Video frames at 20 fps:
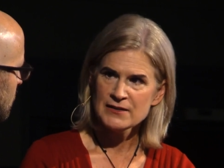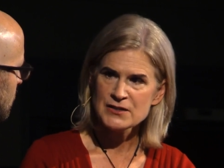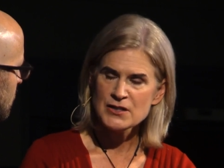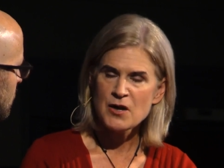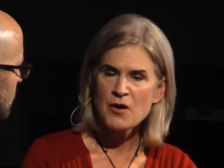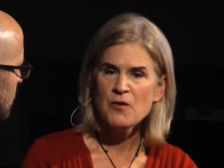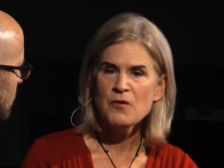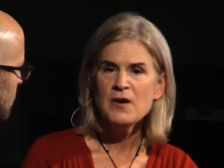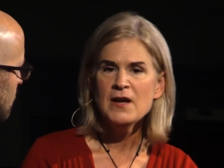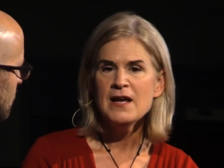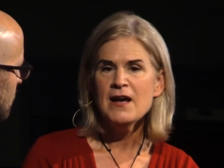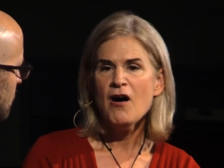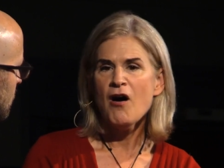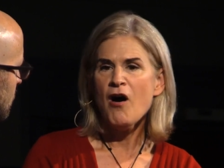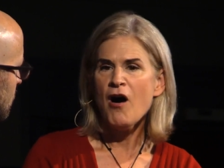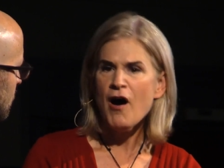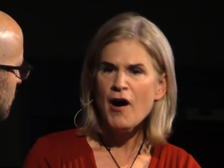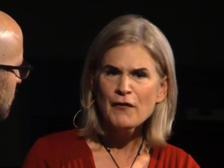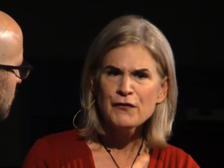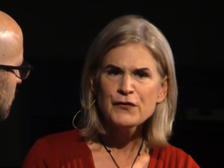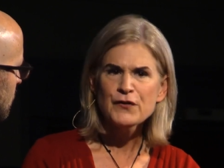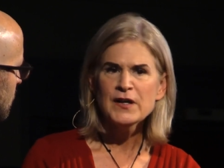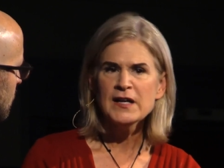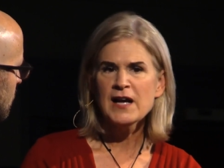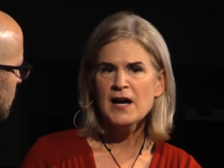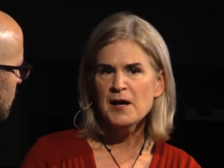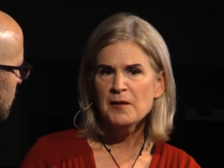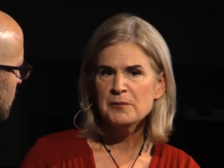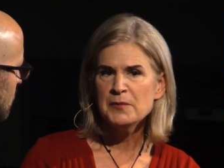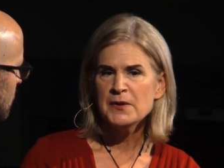So
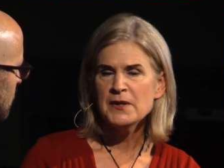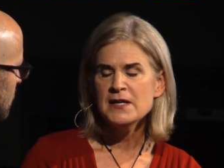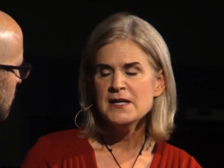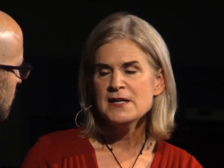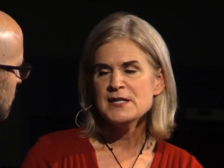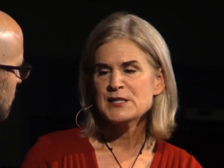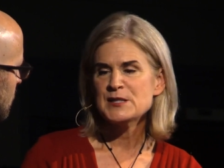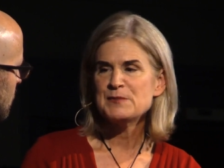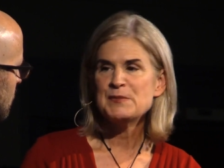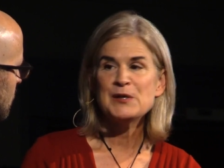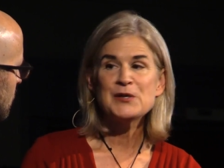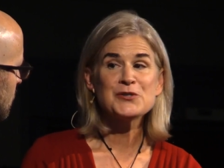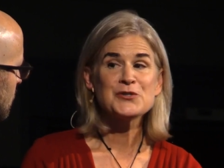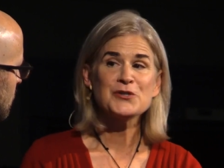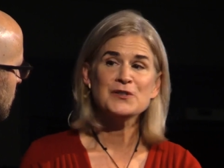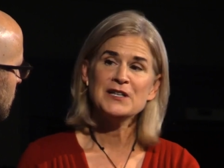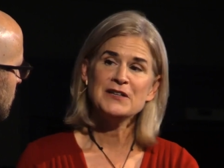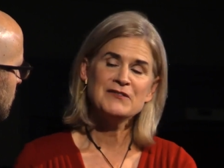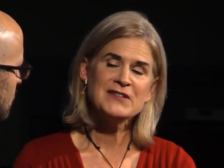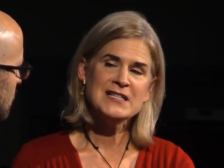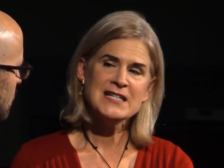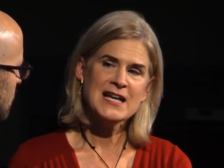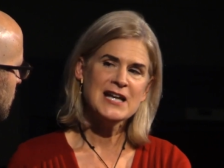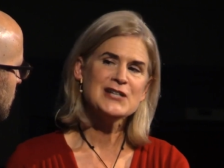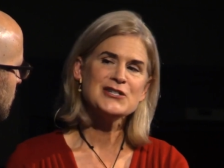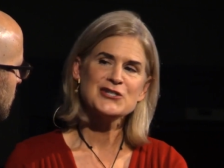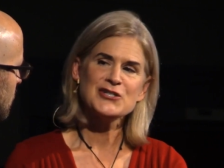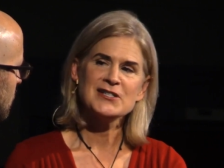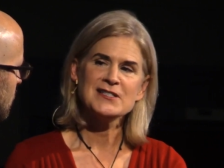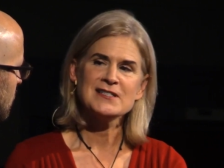offering up spiritual
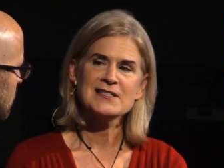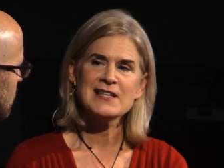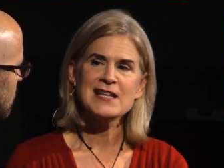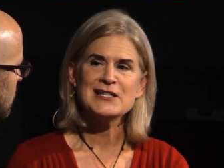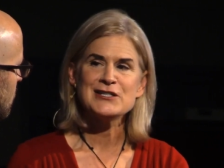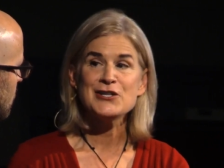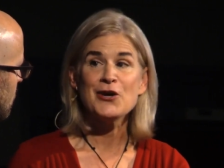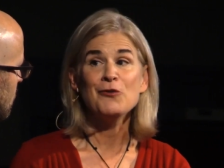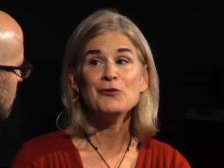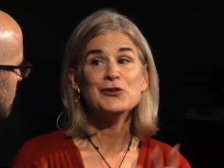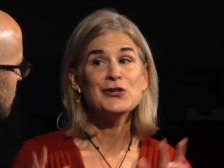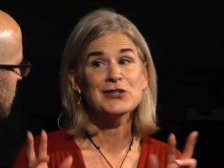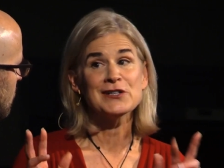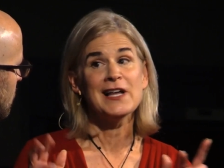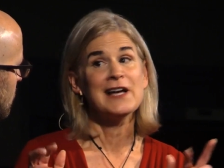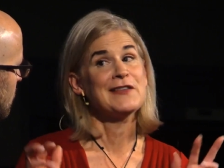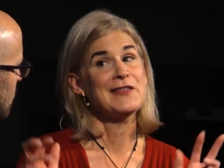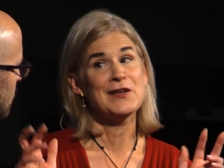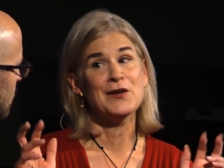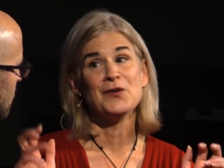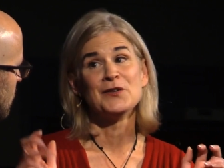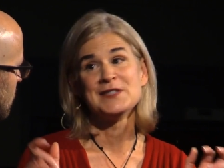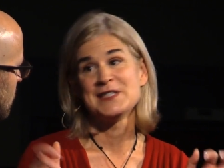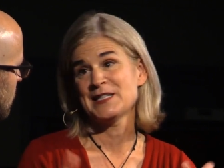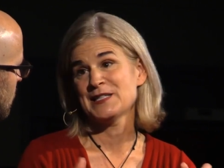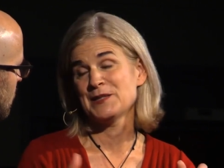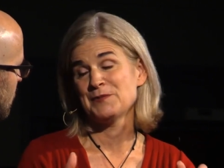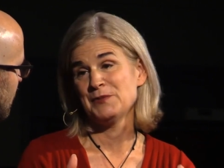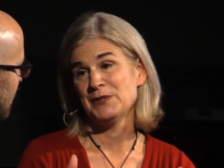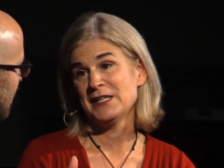invitations that don't look like the old
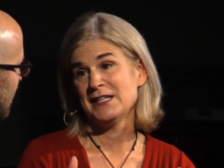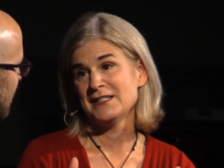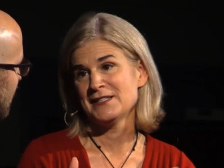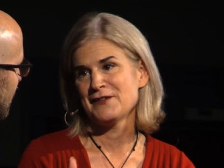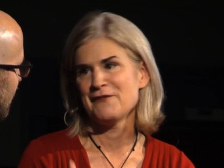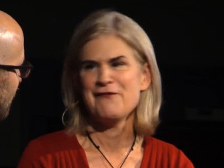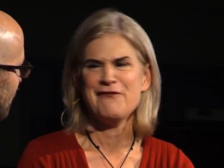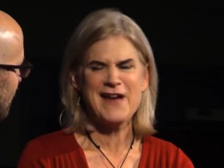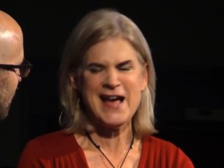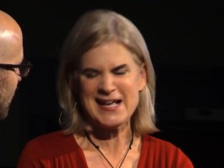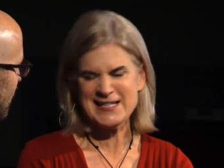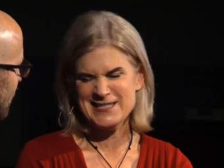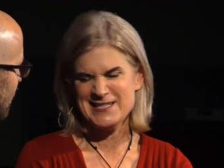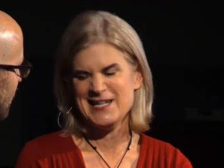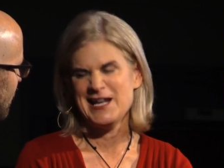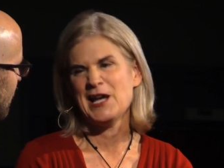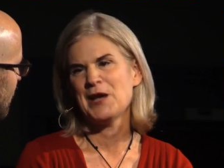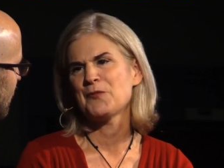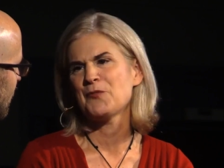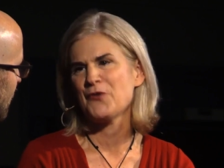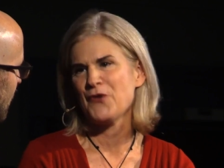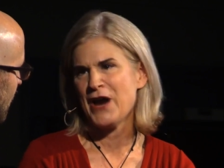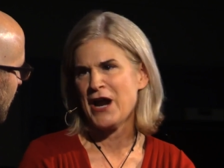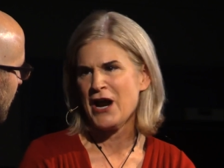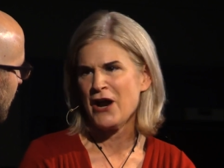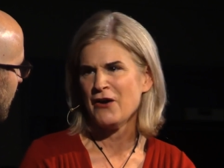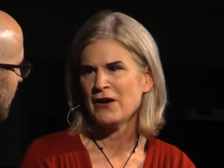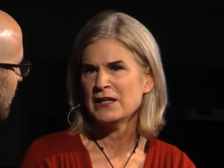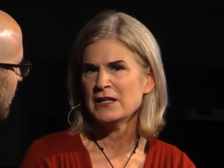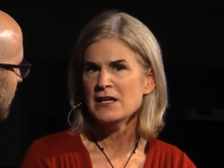disciplines of fasting and
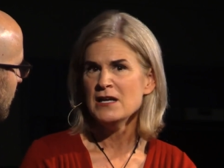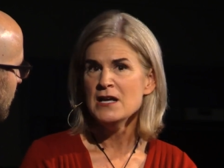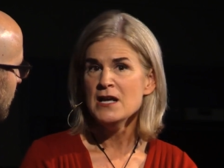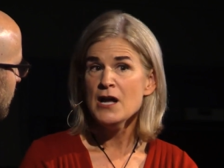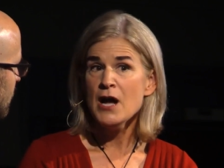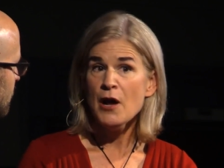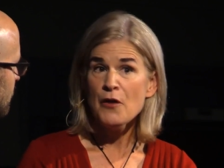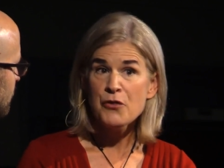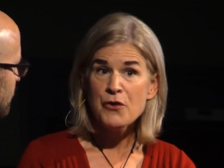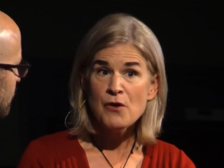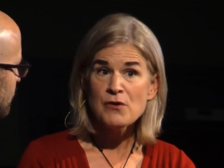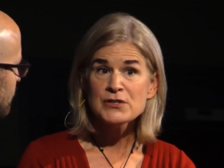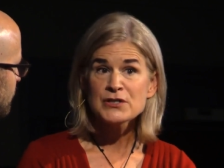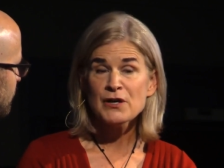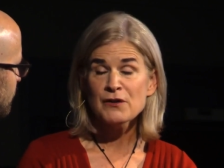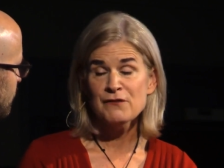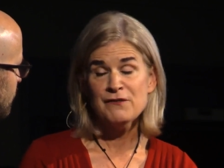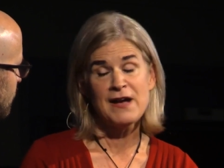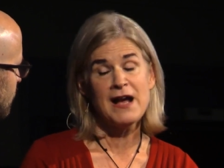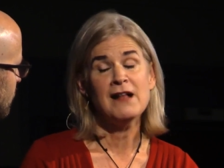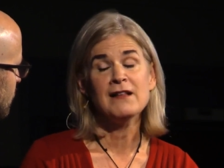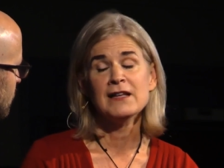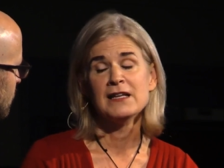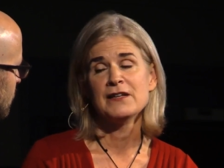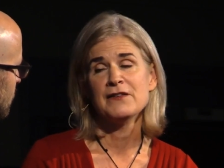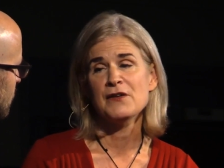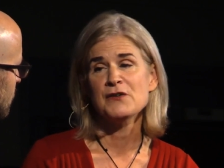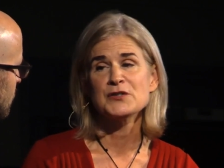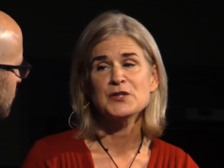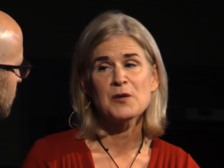prayer, and those are
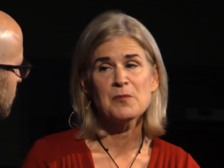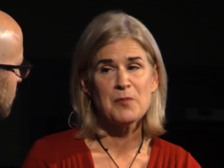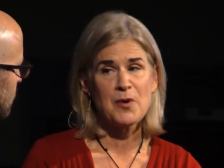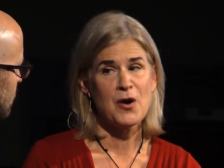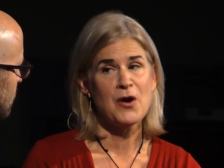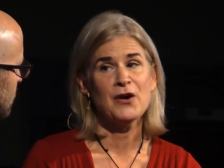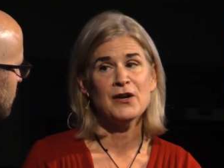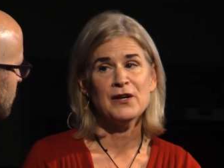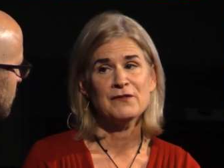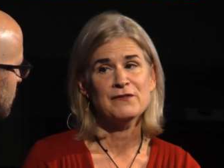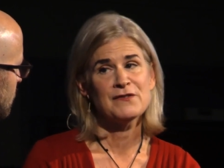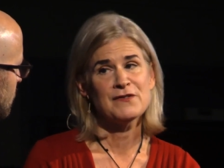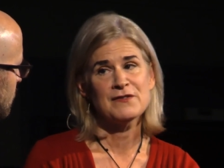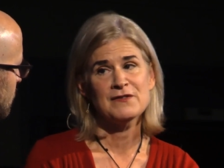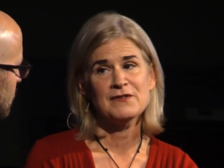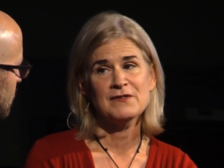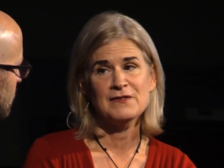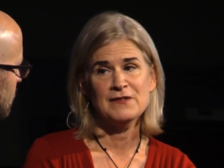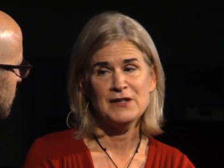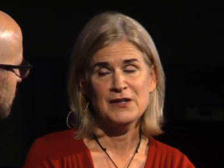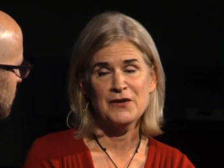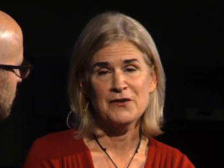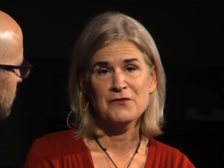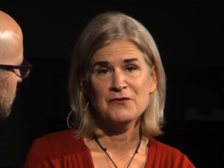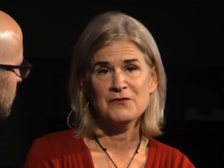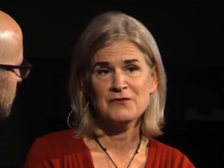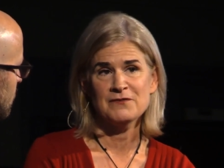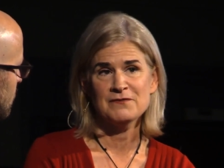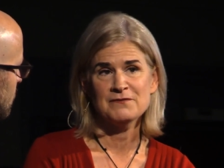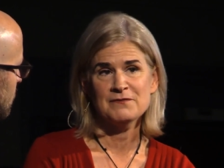valid. Those are part of, you know,